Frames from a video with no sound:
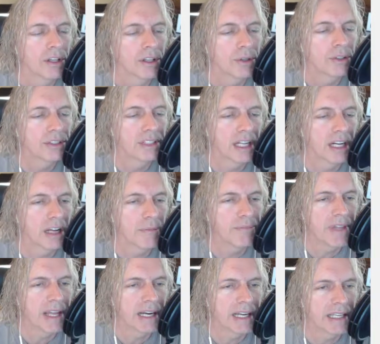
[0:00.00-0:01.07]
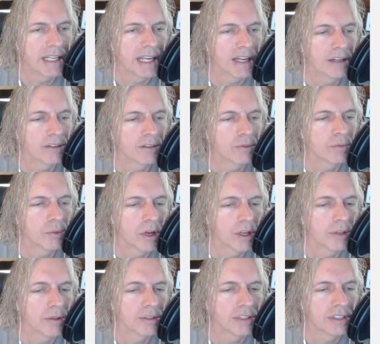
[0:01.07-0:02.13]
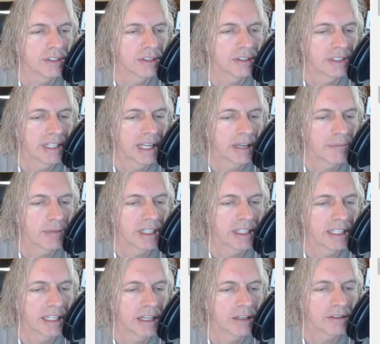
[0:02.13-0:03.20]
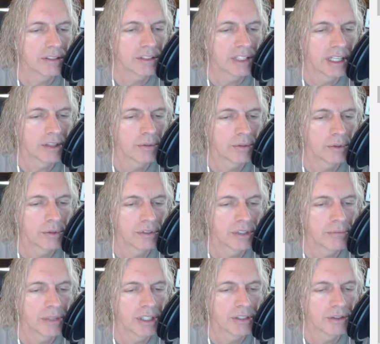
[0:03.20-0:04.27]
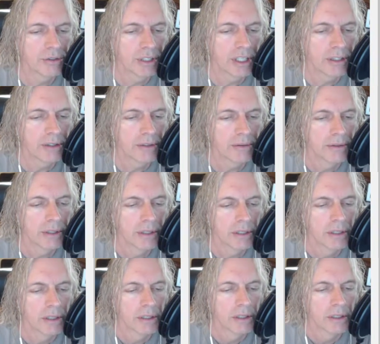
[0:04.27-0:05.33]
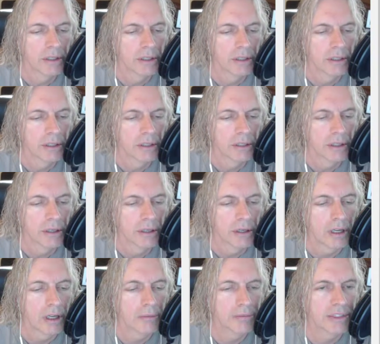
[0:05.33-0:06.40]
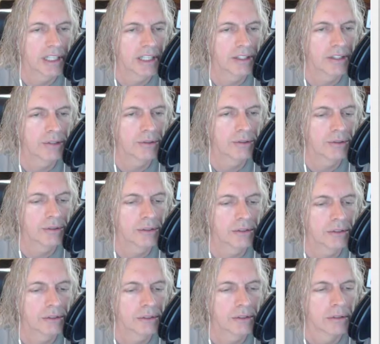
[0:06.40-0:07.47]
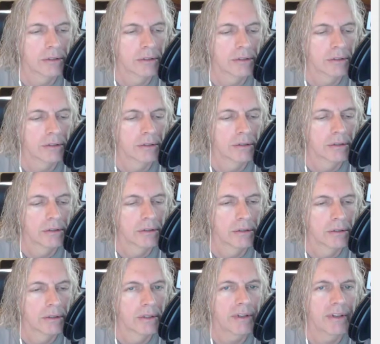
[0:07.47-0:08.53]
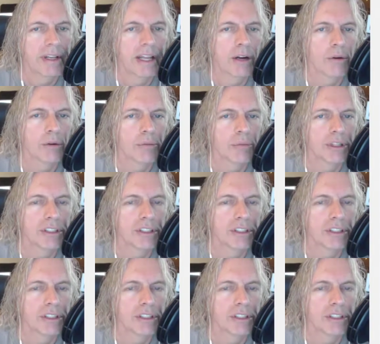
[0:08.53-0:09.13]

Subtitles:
you set up that account while you're still in the admin account. Set your role as administrator, update user. Now we're in